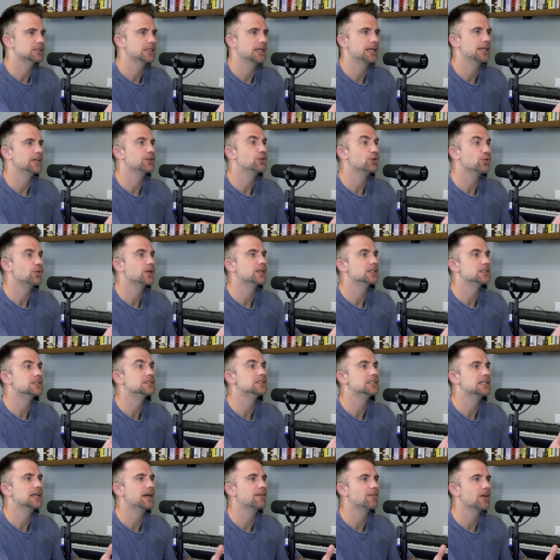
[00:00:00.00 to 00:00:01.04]
say you can
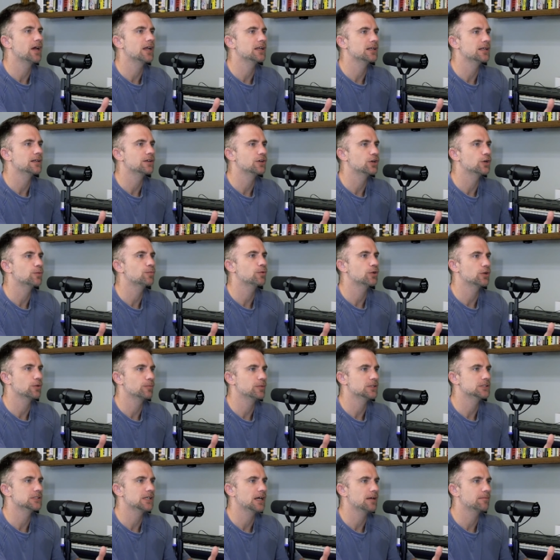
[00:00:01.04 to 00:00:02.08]
see I've got an interpreter
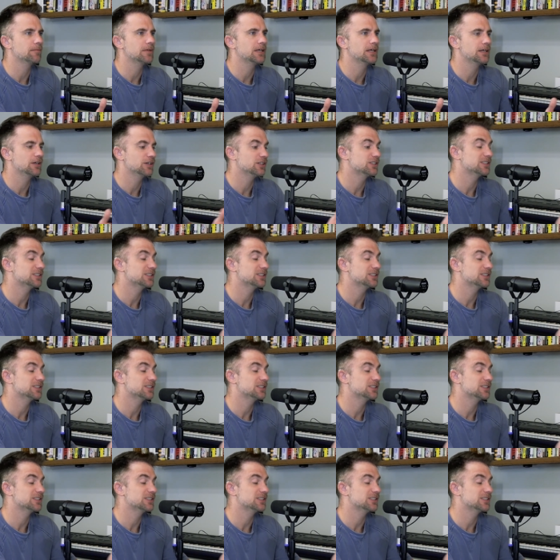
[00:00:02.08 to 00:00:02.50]
beside me here.